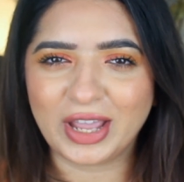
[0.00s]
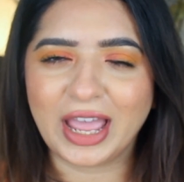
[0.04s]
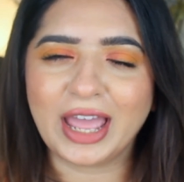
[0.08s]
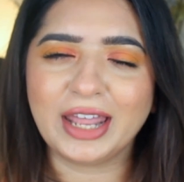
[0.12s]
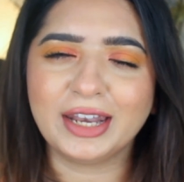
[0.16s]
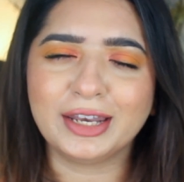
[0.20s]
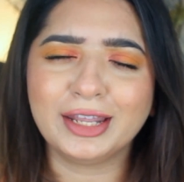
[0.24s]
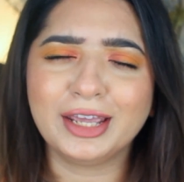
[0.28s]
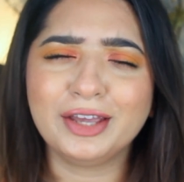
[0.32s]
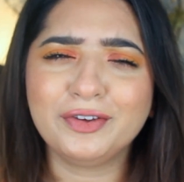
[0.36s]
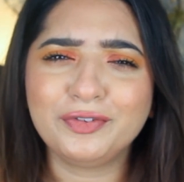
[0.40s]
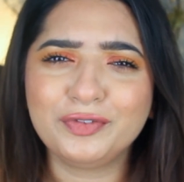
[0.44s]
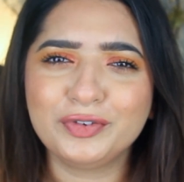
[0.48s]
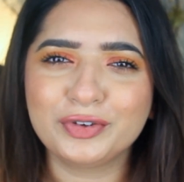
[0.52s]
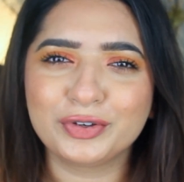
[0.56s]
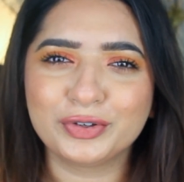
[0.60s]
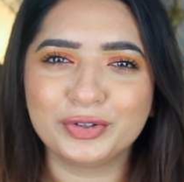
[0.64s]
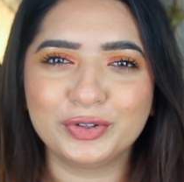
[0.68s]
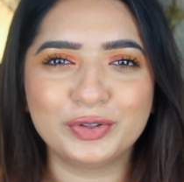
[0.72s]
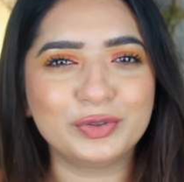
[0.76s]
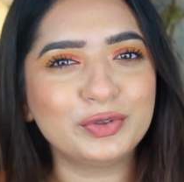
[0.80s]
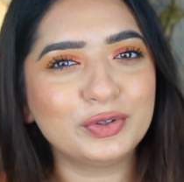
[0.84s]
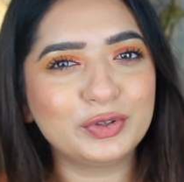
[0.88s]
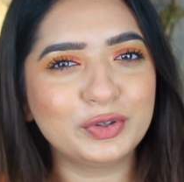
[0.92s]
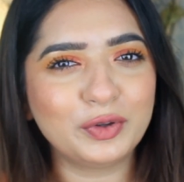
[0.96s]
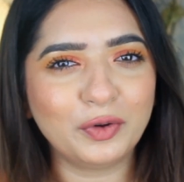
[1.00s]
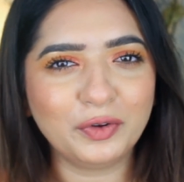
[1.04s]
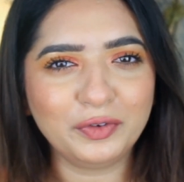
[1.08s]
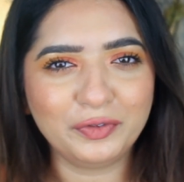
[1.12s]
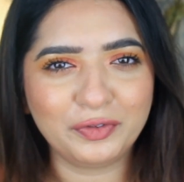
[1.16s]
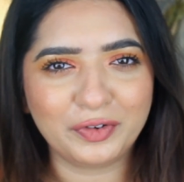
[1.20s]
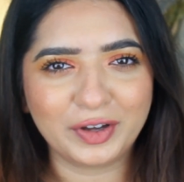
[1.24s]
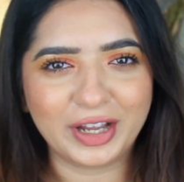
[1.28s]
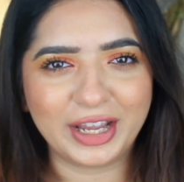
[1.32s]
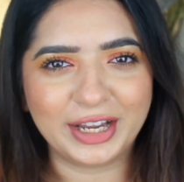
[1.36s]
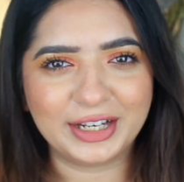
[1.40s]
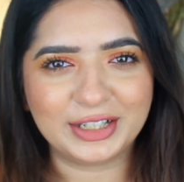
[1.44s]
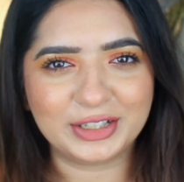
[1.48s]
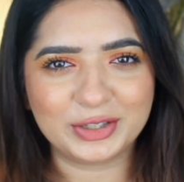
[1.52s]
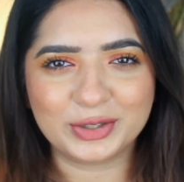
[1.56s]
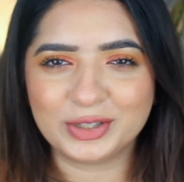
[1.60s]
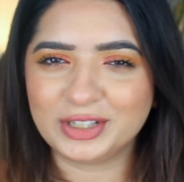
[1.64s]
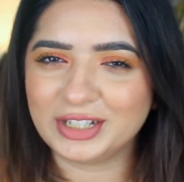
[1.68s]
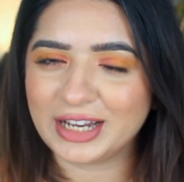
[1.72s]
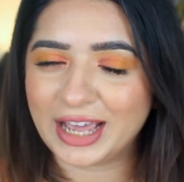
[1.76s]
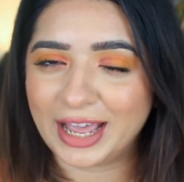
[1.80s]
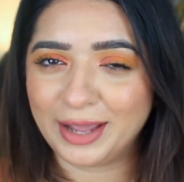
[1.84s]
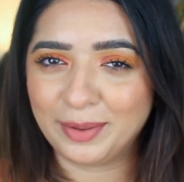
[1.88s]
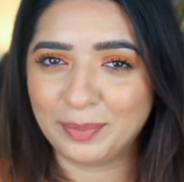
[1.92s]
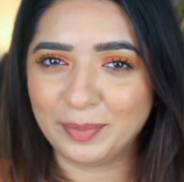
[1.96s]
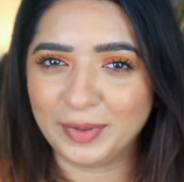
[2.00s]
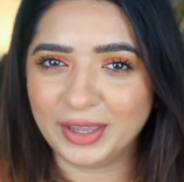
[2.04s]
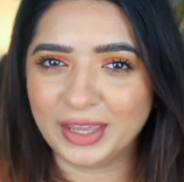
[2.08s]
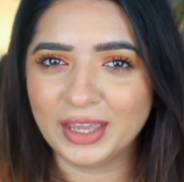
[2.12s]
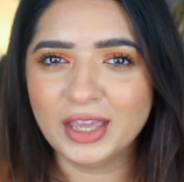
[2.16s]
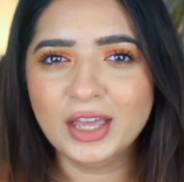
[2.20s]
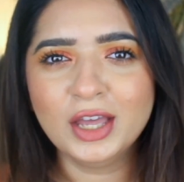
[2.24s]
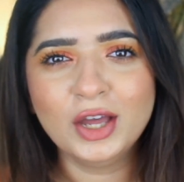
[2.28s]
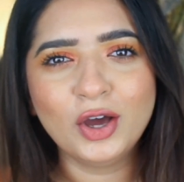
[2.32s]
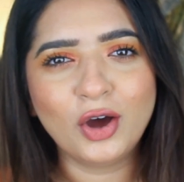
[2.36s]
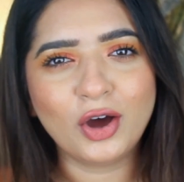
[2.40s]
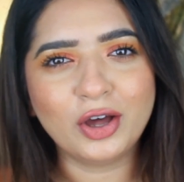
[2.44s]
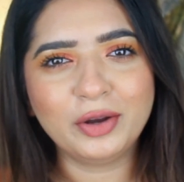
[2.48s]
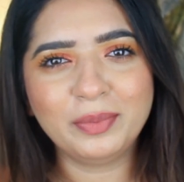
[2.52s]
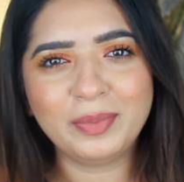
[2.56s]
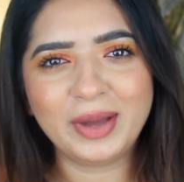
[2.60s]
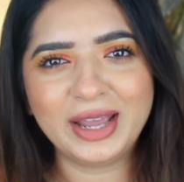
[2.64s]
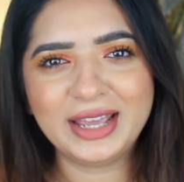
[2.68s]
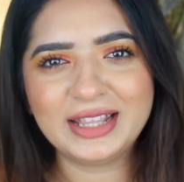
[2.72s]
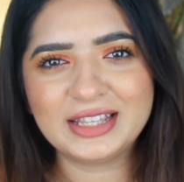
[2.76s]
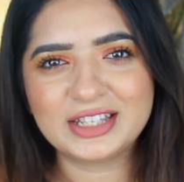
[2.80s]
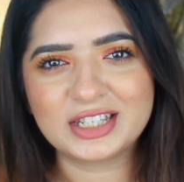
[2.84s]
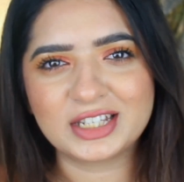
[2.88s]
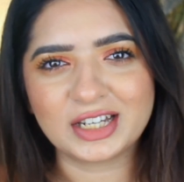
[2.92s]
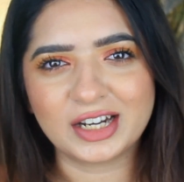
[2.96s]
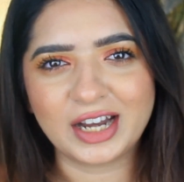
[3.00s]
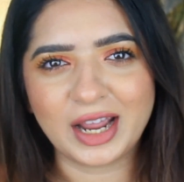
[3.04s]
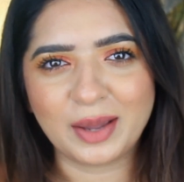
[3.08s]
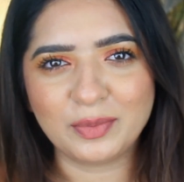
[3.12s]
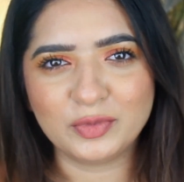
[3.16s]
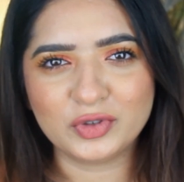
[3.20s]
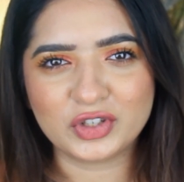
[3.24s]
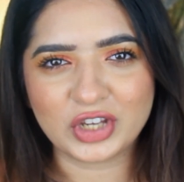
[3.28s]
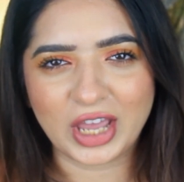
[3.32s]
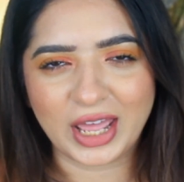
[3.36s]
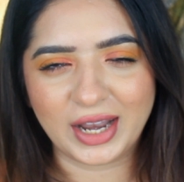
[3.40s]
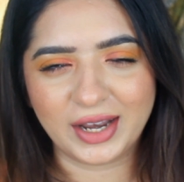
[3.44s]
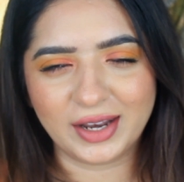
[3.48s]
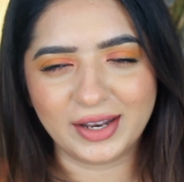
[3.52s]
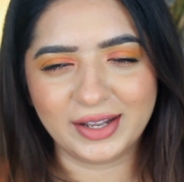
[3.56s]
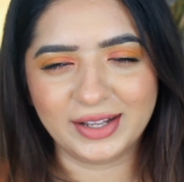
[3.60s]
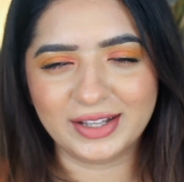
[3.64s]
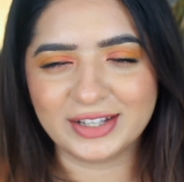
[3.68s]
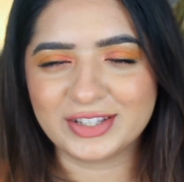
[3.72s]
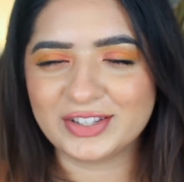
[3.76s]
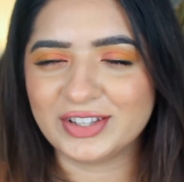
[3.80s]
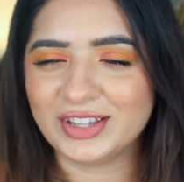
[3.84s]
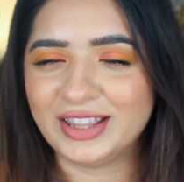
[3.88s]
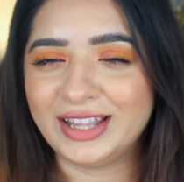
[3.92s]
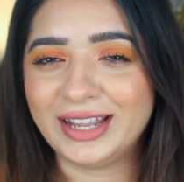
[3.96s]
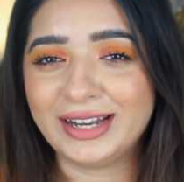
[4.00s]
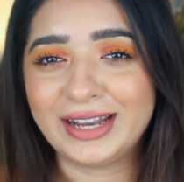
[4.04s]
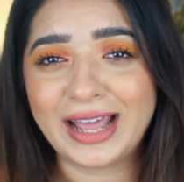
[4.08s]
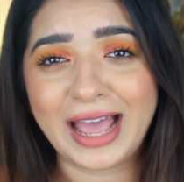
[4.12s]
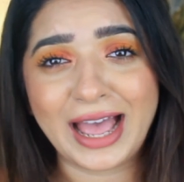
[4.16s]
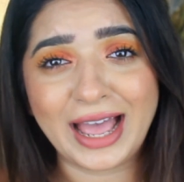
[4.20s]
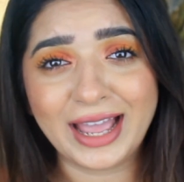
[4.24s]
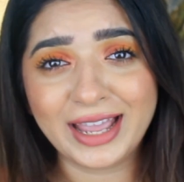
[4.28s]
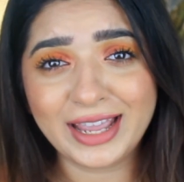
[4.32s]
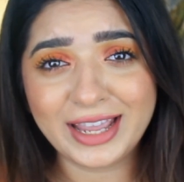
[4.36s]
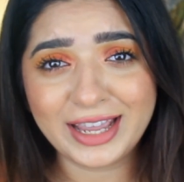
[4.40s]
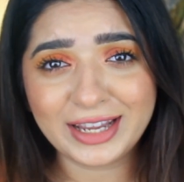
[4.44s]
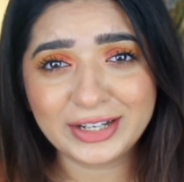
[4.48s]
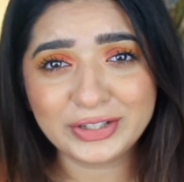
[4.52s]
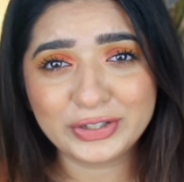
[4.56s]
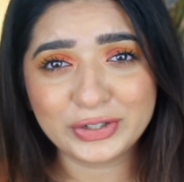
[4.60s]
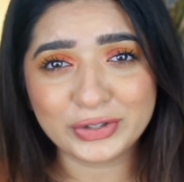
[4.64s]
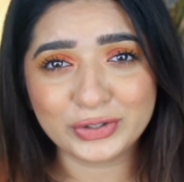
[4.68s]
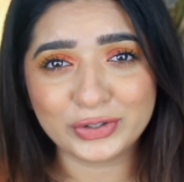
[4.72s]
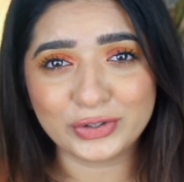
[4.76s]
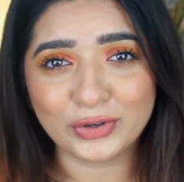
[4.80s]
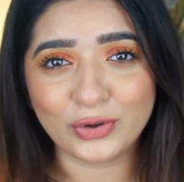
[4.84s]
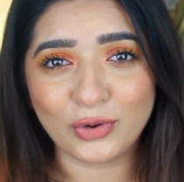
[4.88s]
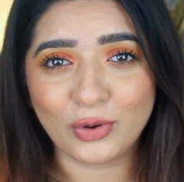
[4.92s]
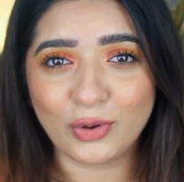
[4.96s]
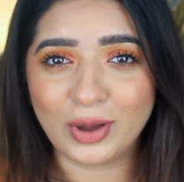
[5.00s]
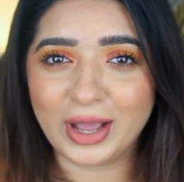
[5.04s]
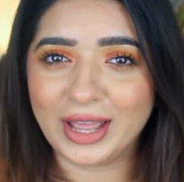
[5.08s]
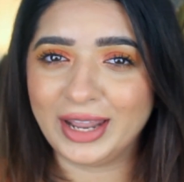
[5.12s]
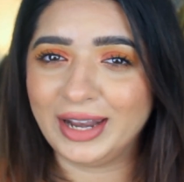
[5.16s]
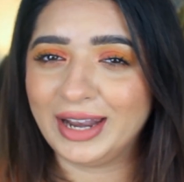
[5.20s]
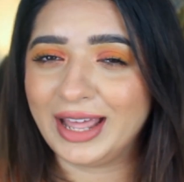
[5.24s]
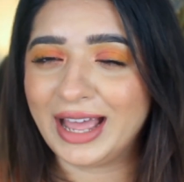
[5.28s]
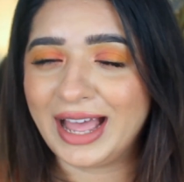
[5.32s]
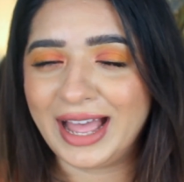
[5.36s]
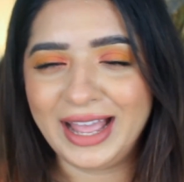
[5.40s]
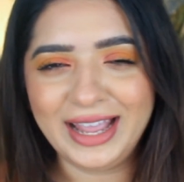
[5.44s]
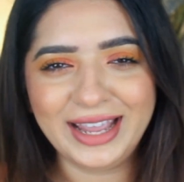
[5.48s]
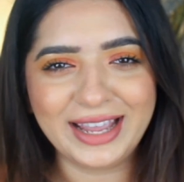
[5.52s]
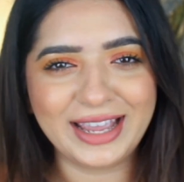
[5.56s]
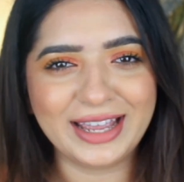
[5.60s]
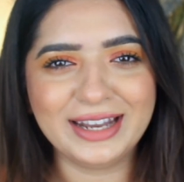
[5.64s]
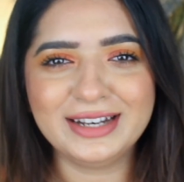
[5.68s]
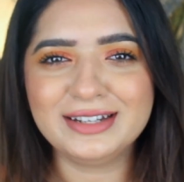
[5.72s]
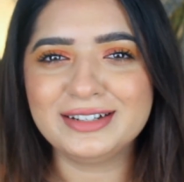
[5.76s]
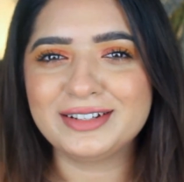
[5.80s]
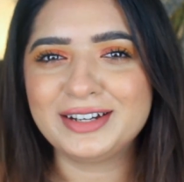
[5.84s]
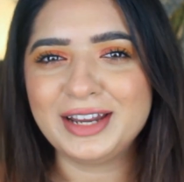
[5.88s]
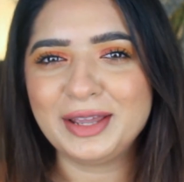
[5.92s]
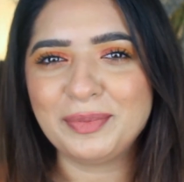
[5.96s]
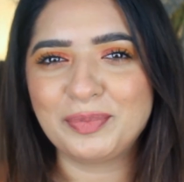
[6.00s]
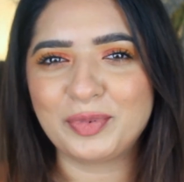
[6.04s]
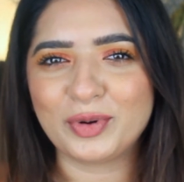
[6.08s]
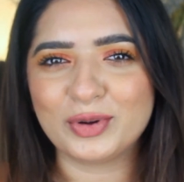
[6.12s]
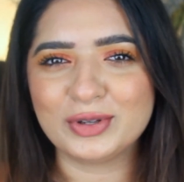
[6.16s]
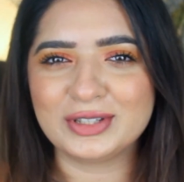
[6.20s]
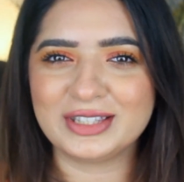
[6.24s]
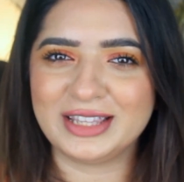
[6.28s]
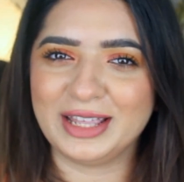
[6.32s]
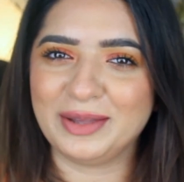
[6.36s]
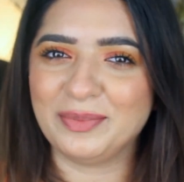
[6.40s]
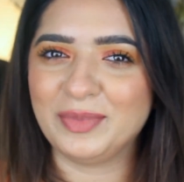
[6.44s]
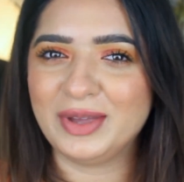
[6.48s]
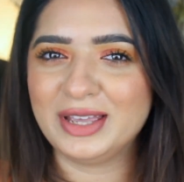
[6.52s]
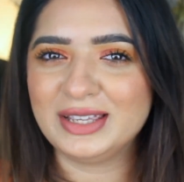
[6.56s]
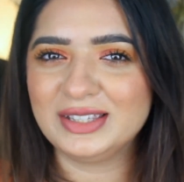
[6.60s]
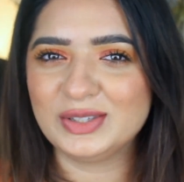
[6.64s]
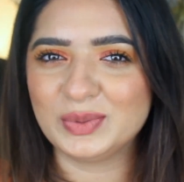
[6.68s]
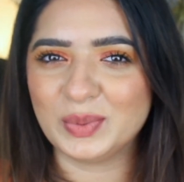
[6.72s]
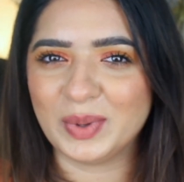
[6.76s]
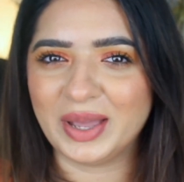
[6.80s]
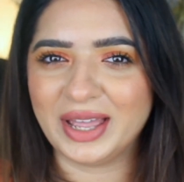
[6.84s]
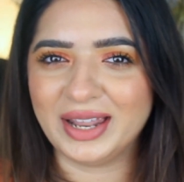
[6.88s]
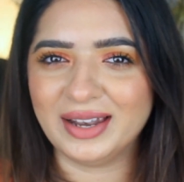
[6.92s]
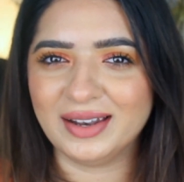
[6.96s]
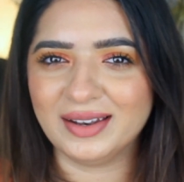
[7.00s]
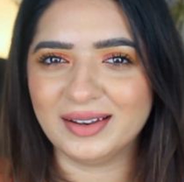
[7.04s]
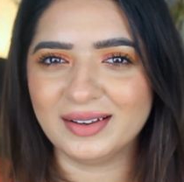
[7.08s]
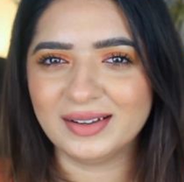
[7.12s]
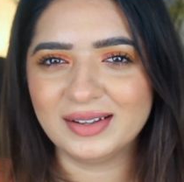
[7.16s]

and if you do, don't forget to tag me on my Instagram channel so that I get to know and I can repost them as well.